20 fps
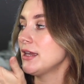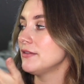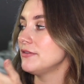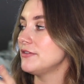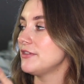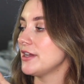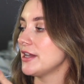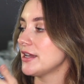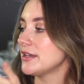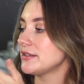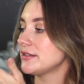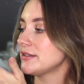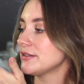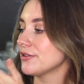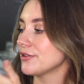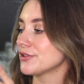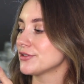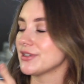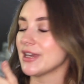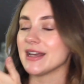This
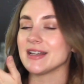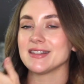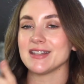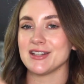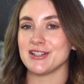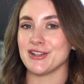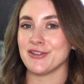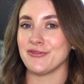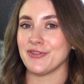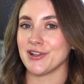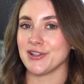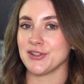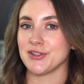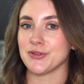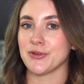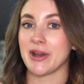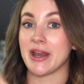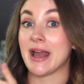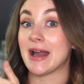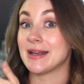looks like such a fun story.